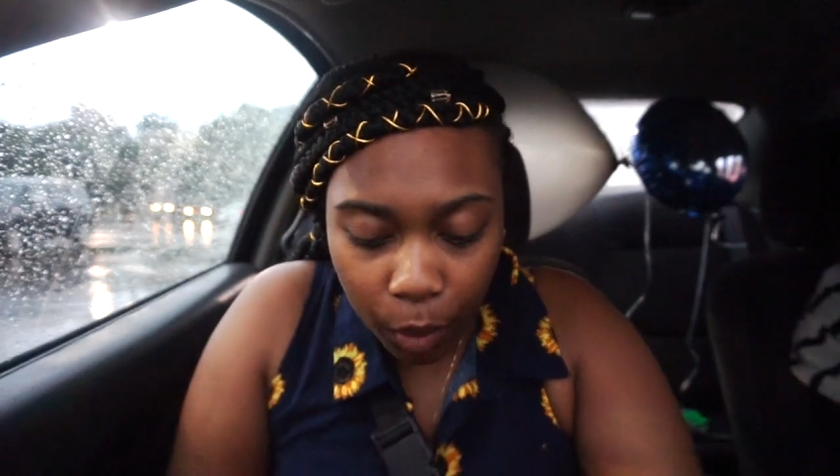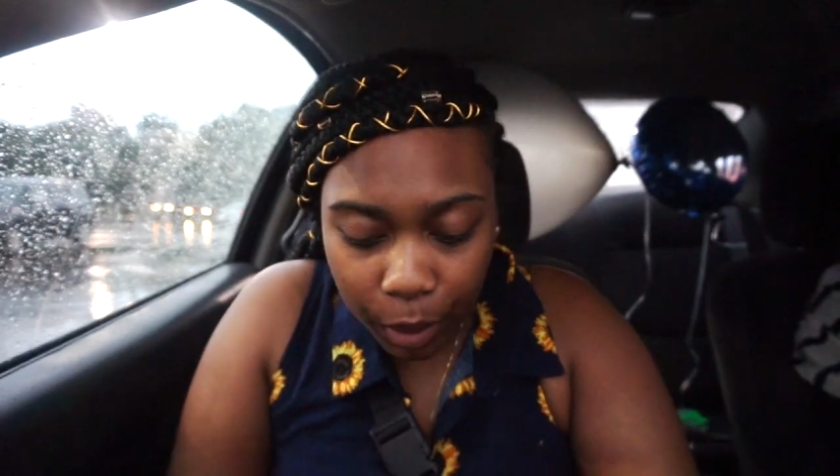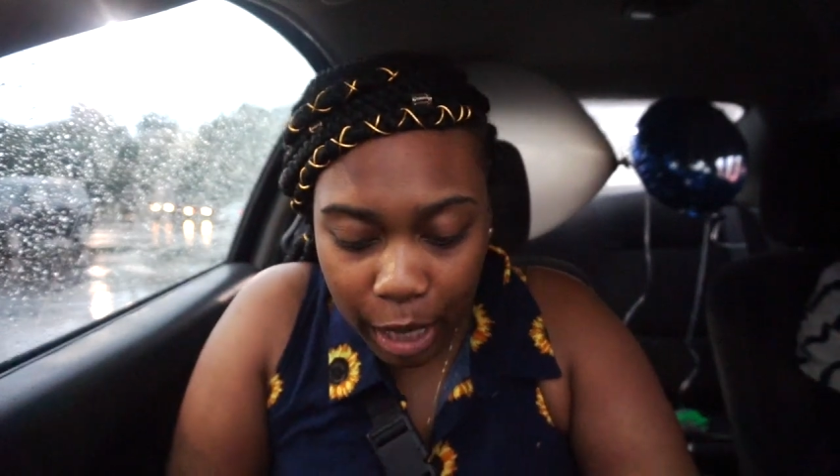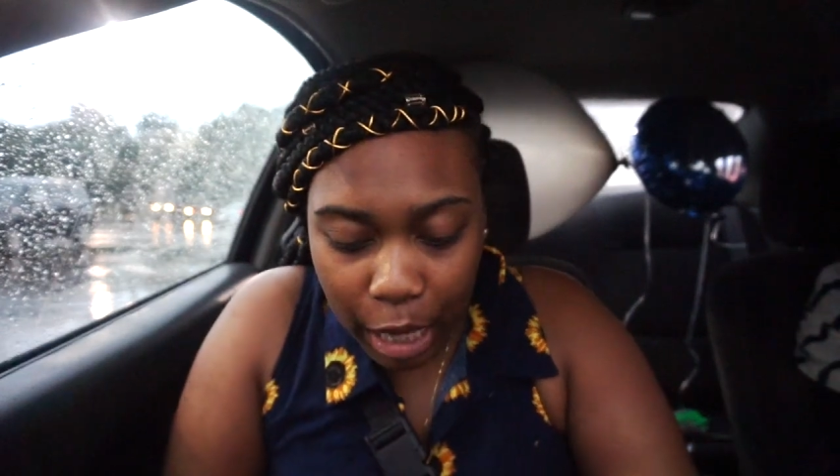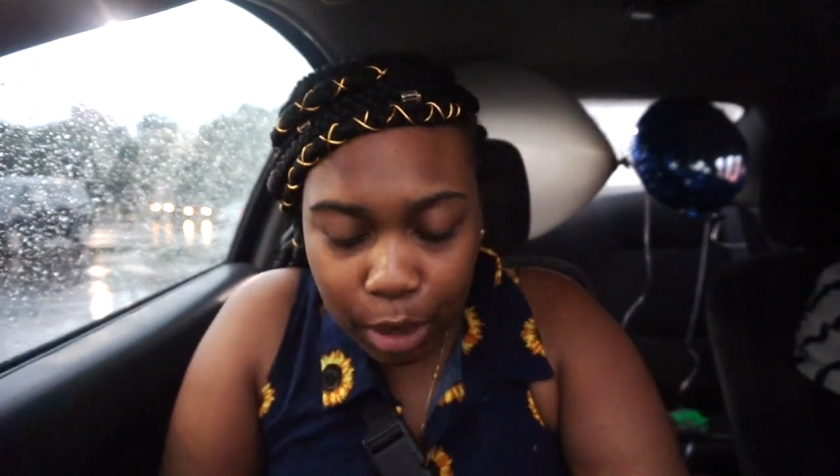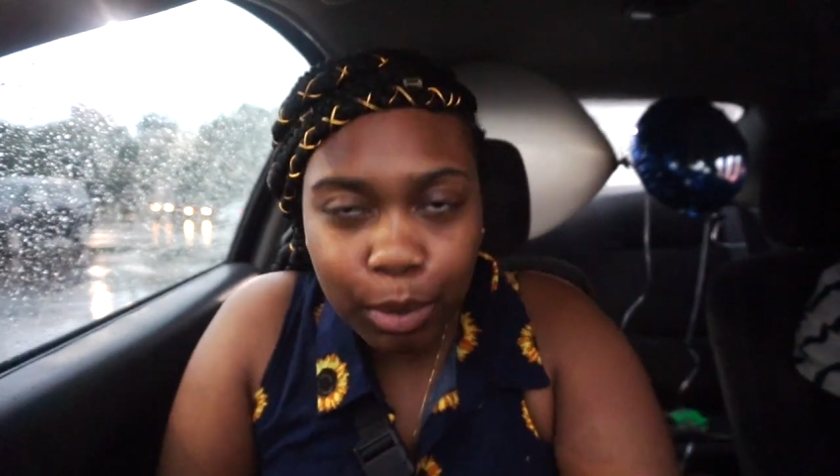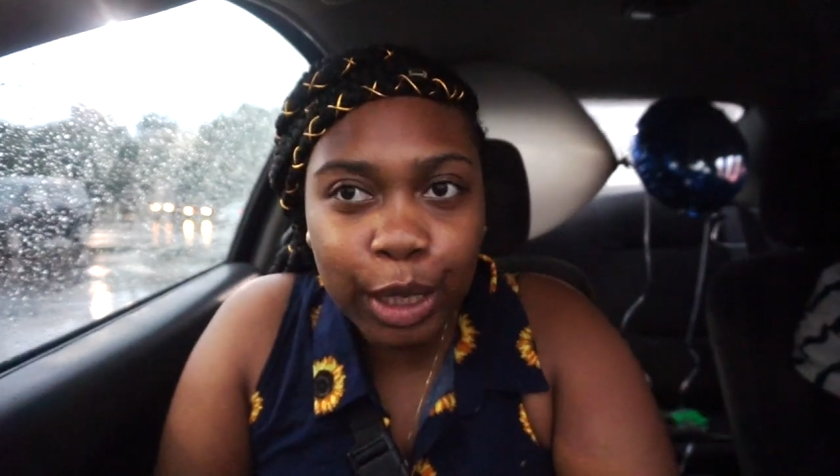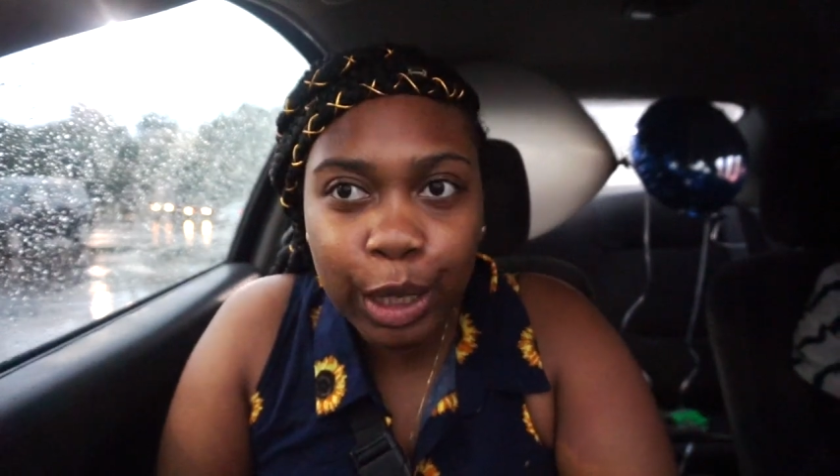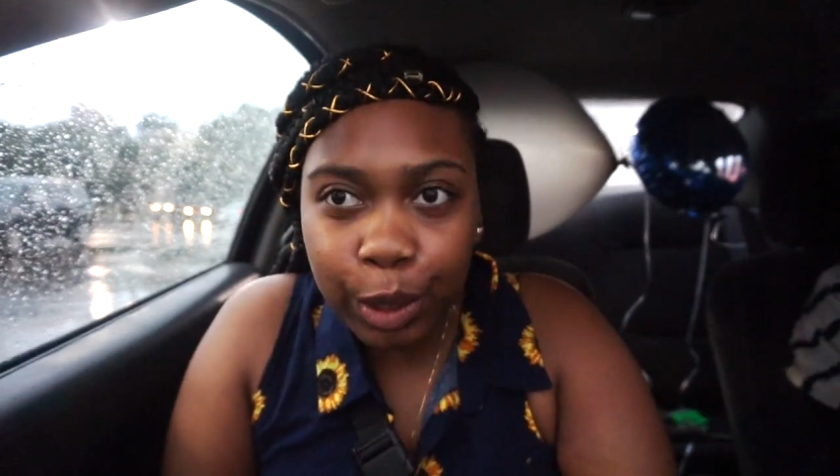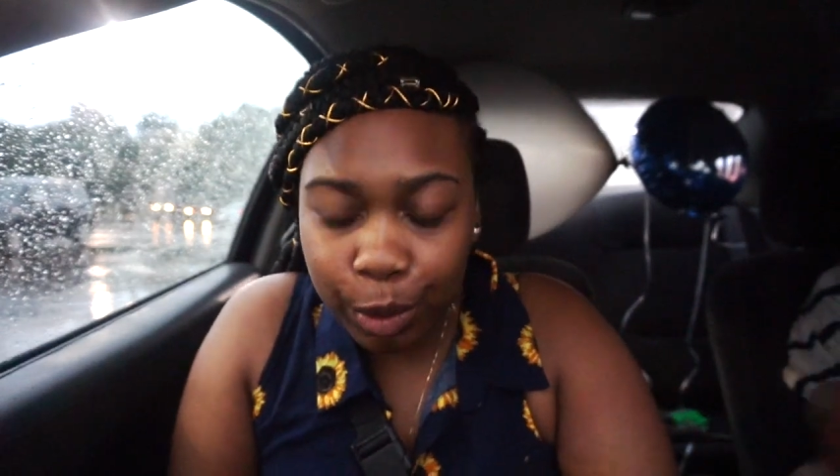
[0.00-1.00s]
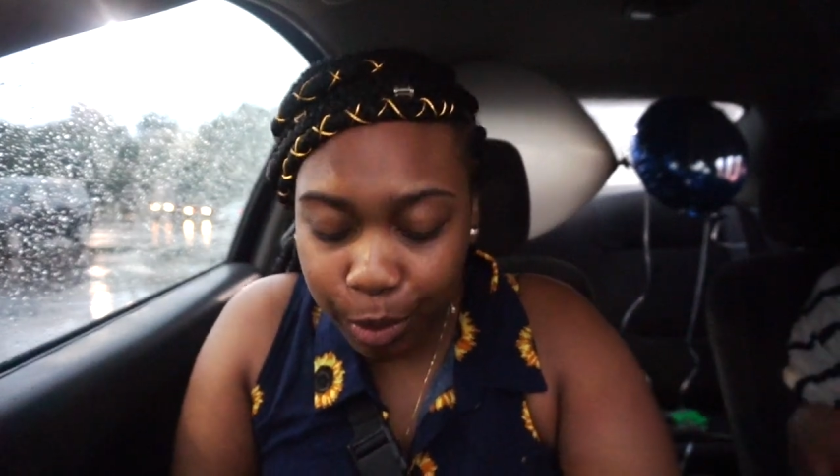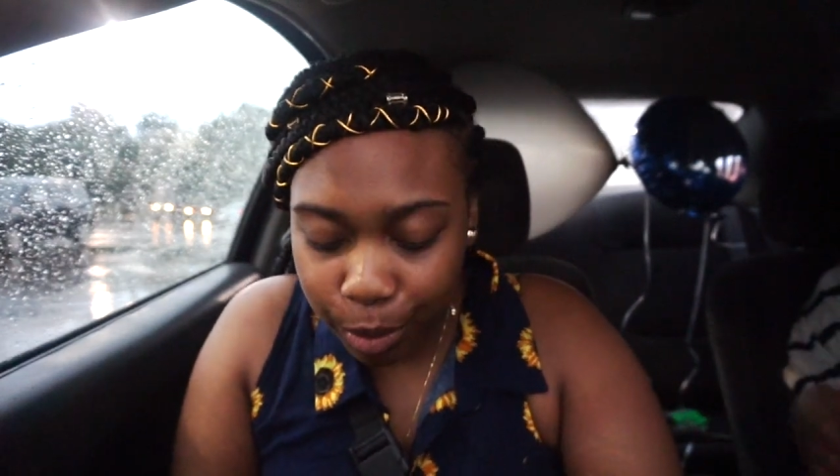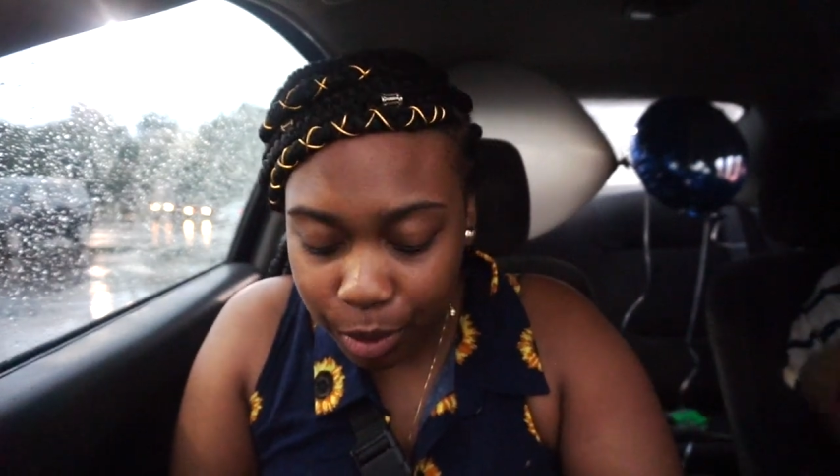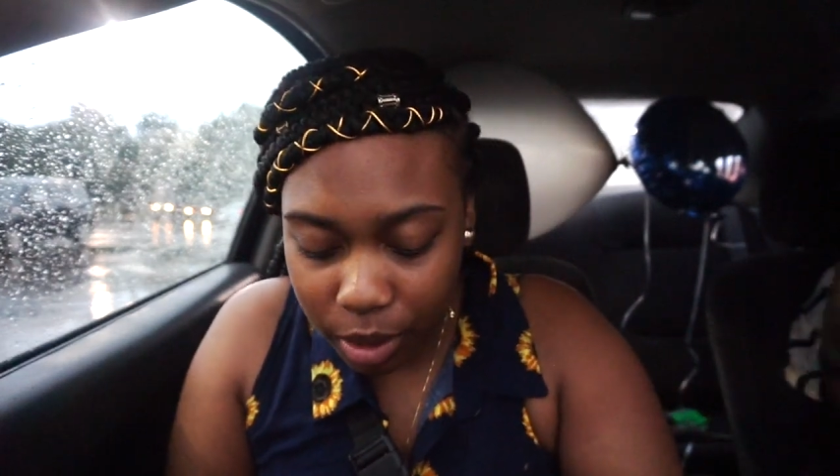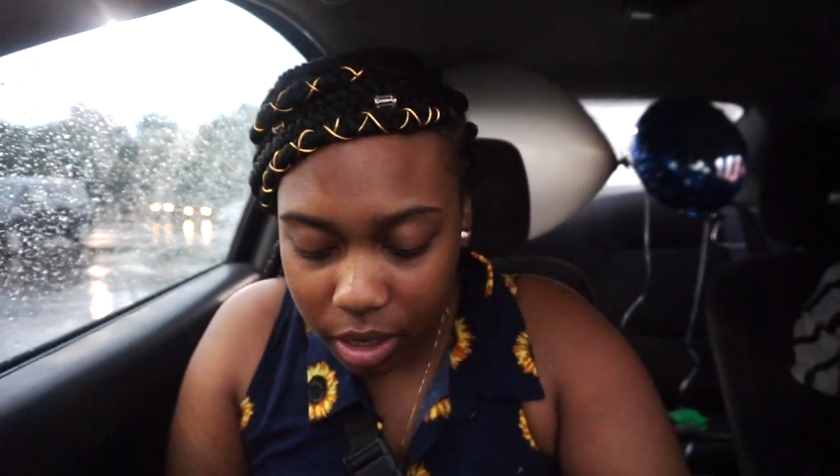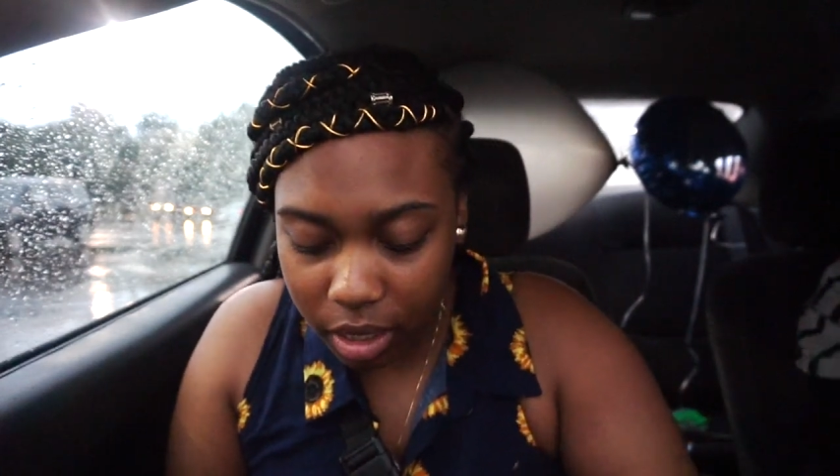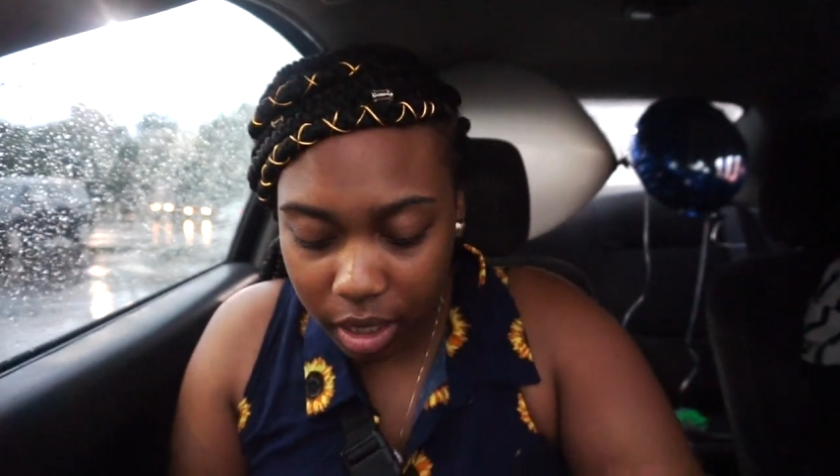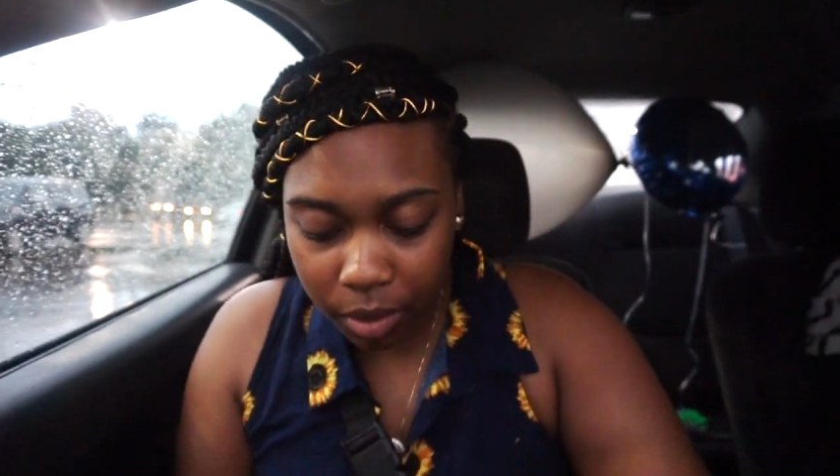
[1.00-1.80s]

we got the balloons.